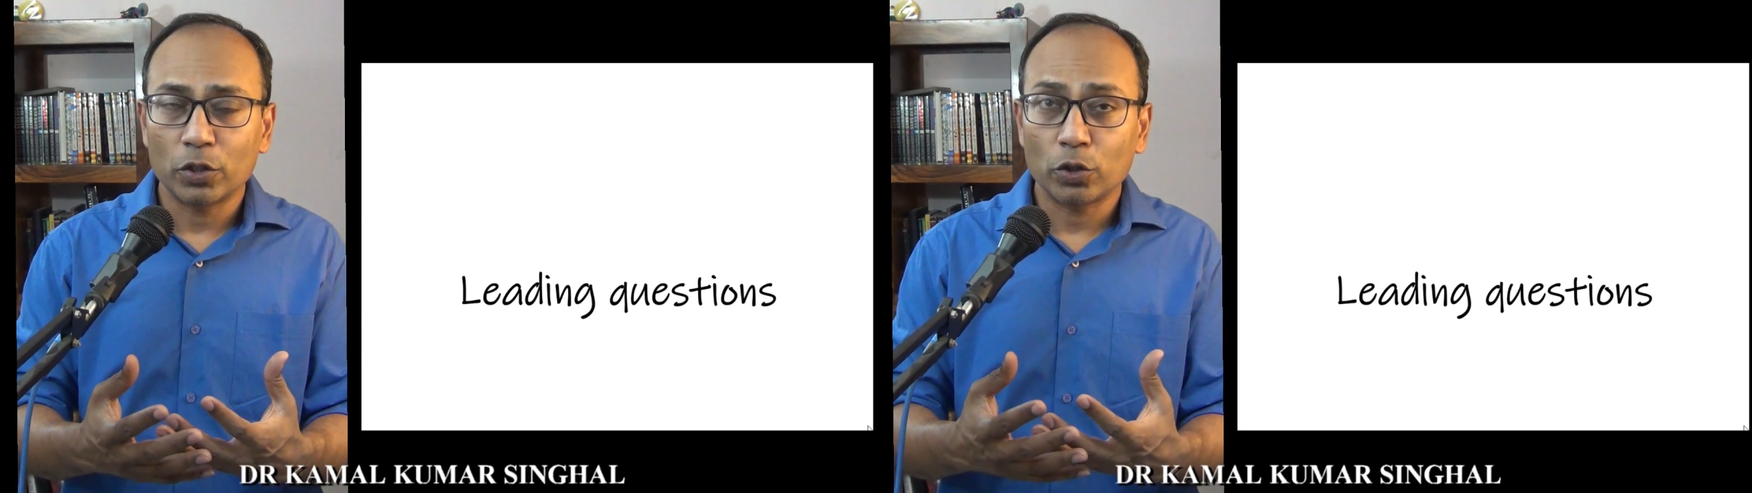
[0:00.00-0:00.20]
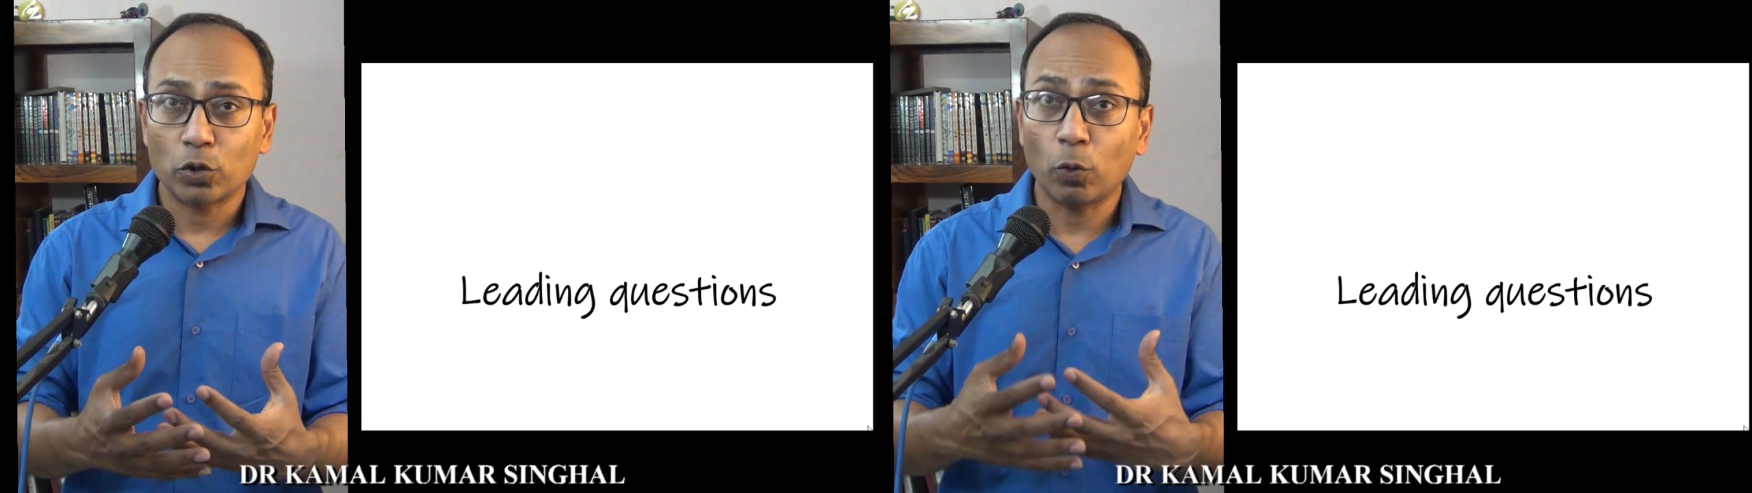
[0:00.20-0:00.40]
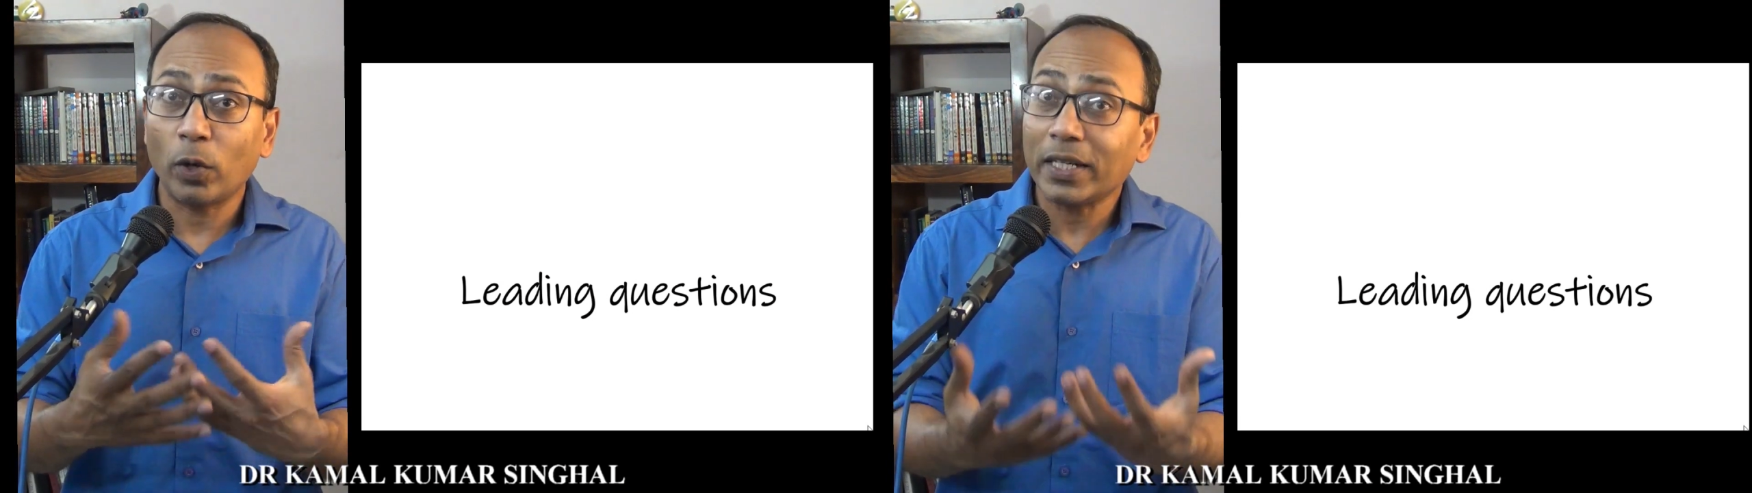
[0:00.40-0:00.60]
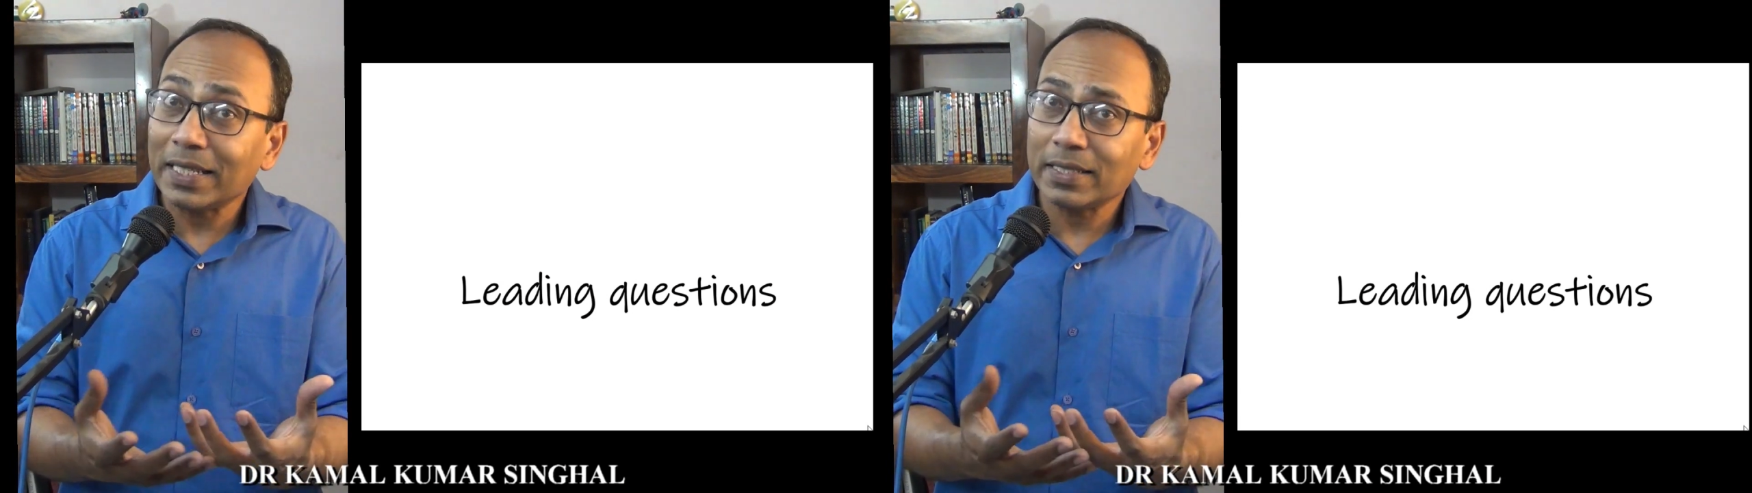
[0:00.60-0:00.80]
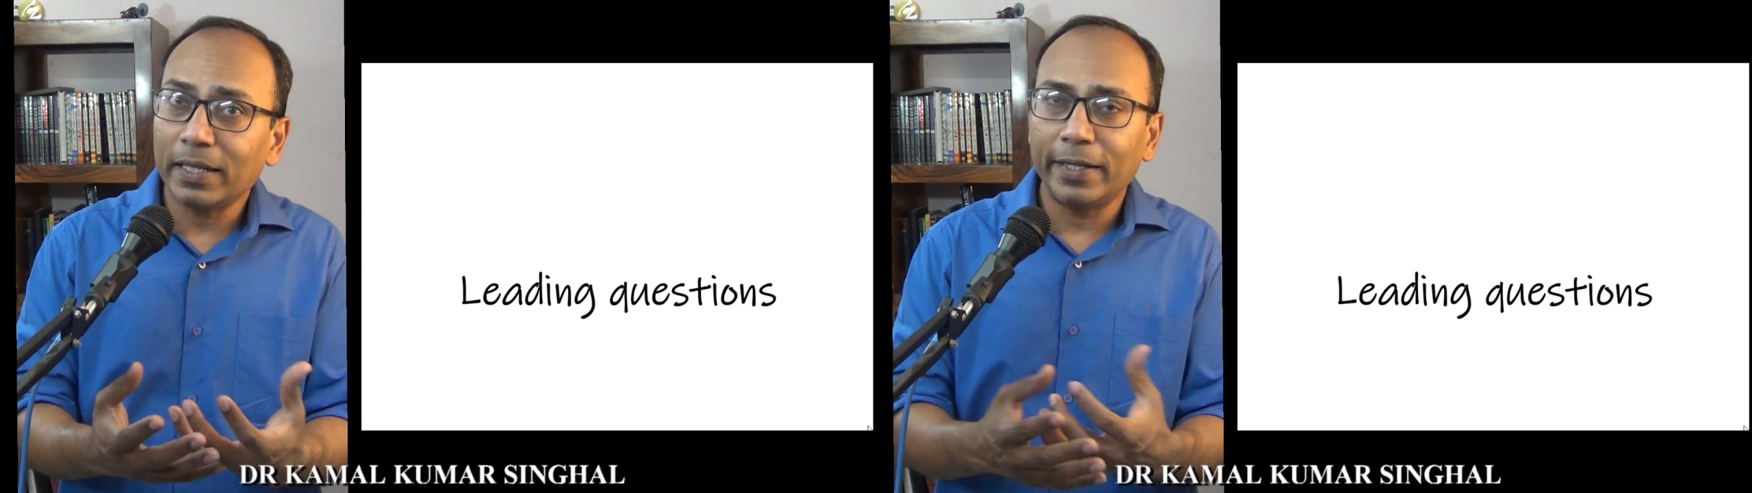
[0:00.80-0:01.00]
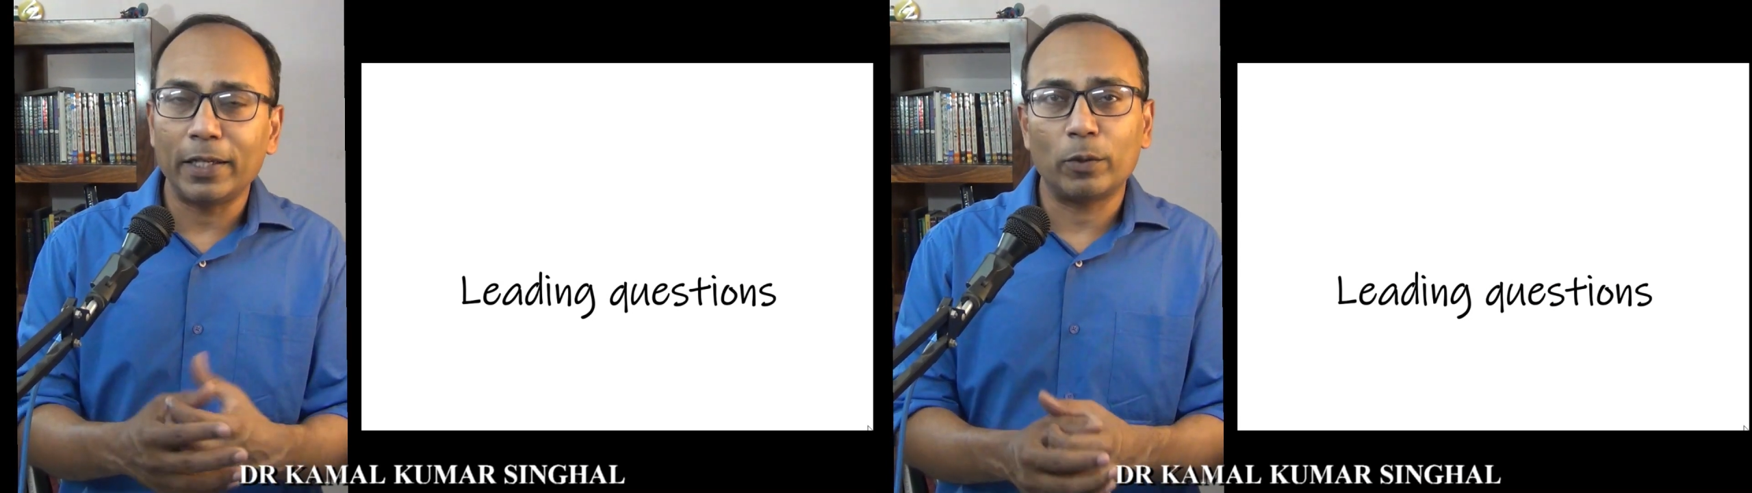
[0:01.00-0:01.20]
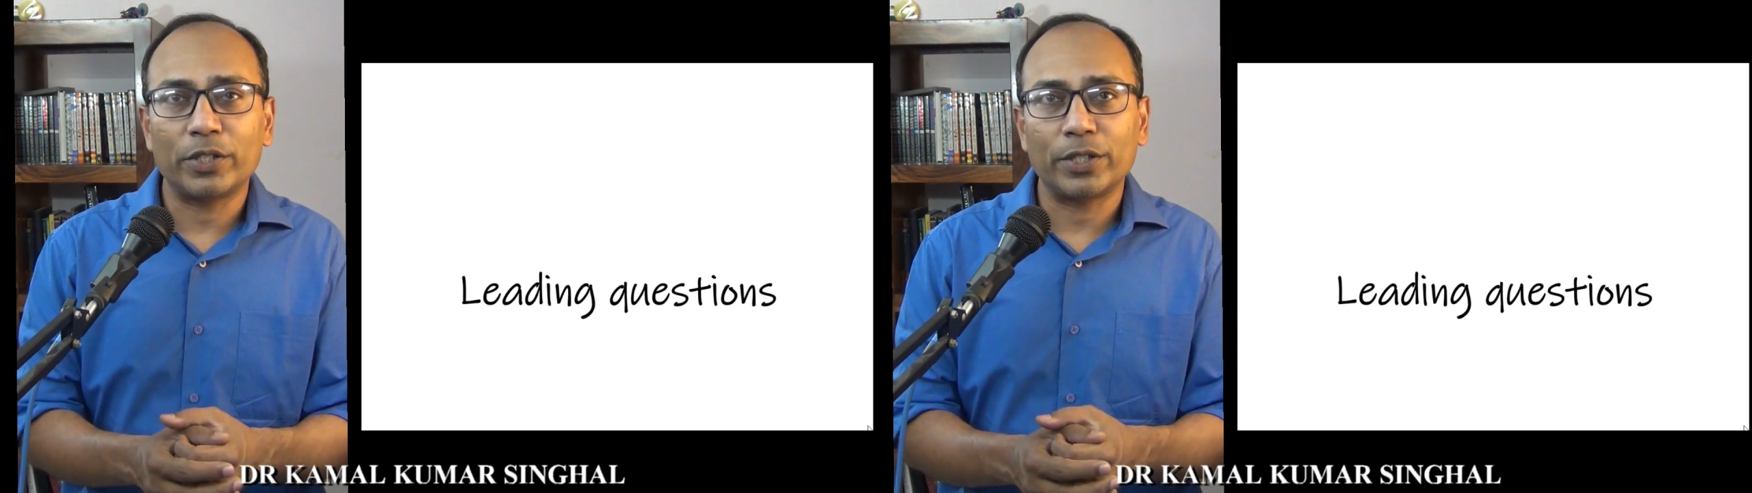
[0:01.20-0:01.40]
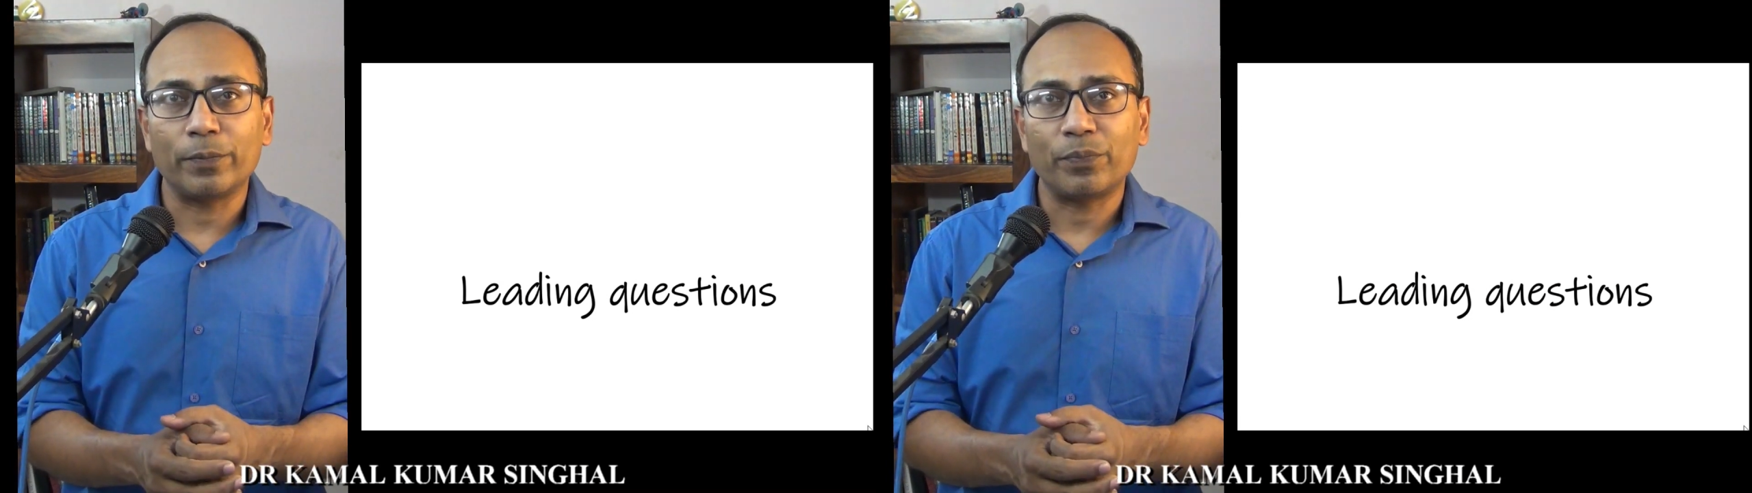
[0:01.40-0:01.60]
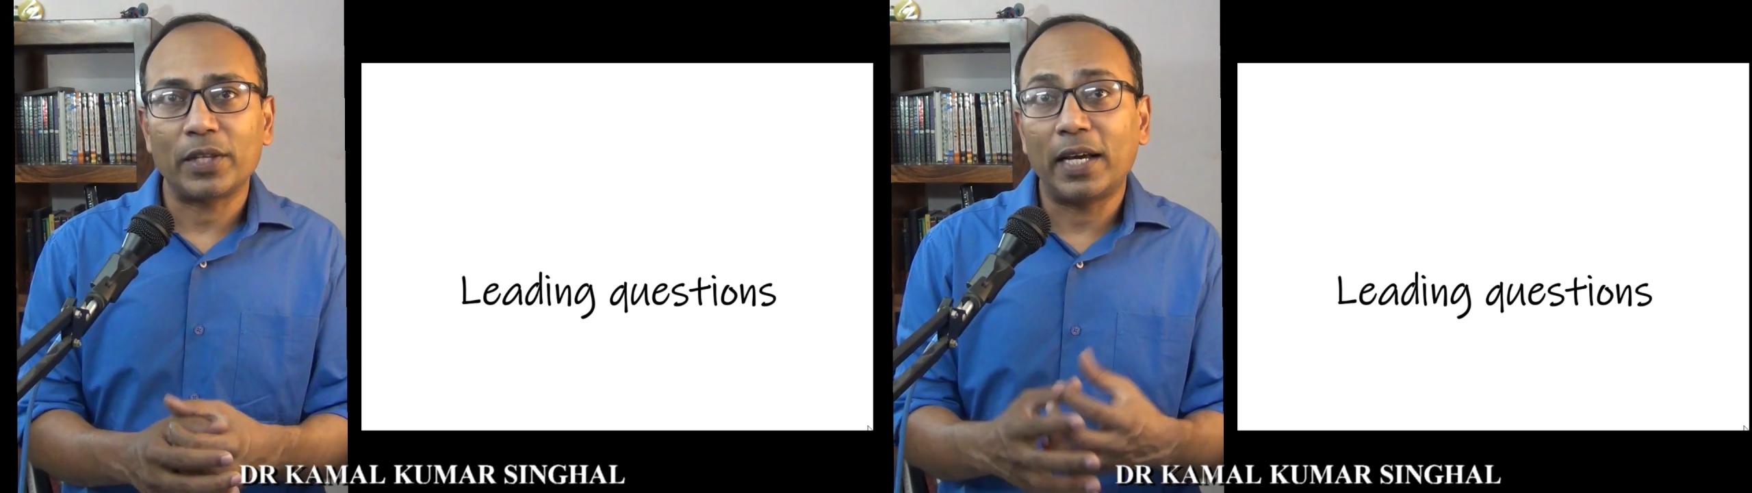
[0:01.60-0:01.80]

So what is a leading question?